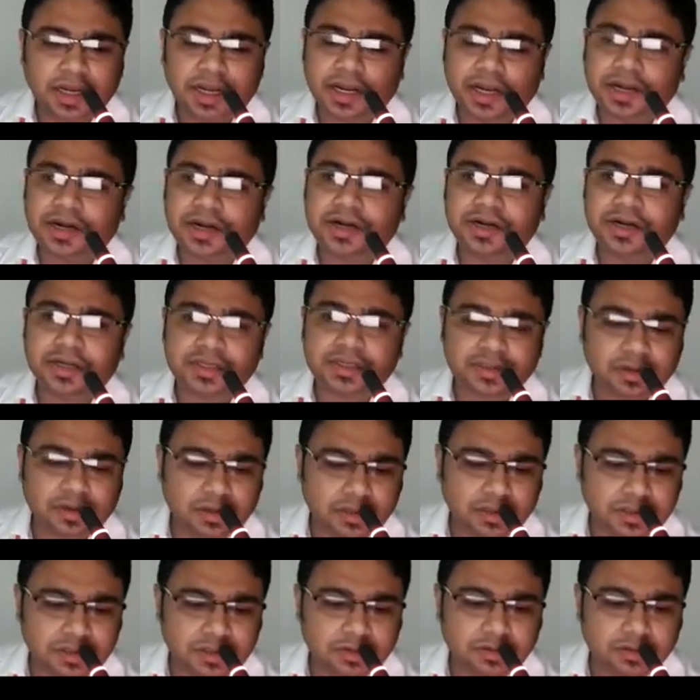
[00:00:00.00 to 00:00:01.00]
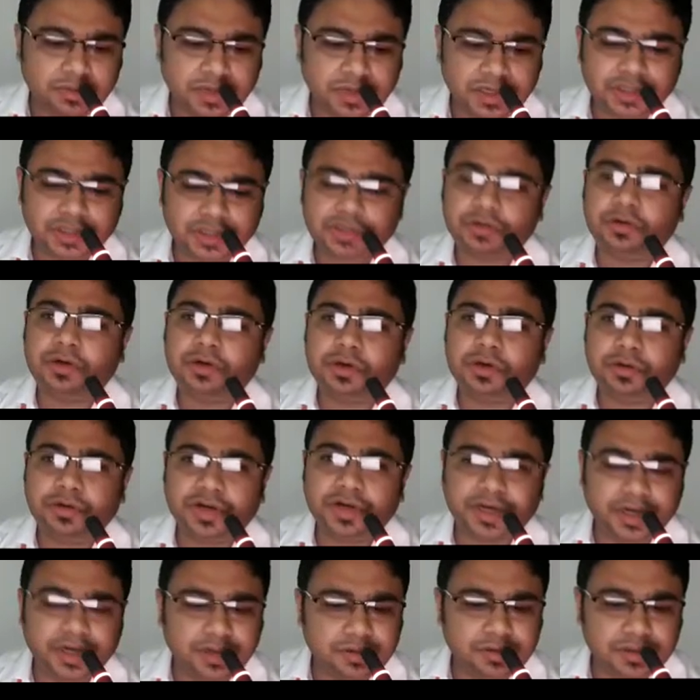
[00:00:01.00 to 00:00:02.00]
and it has also been shown to
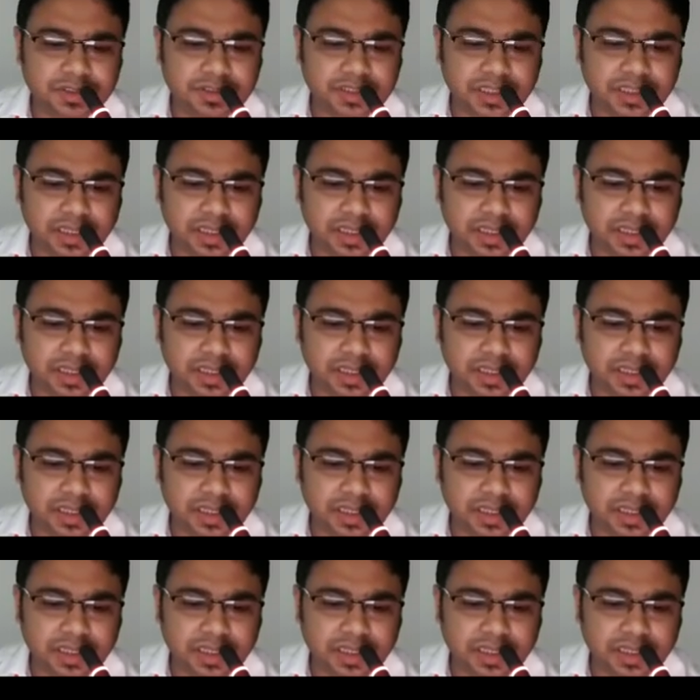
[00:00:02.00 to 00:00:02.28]
reduce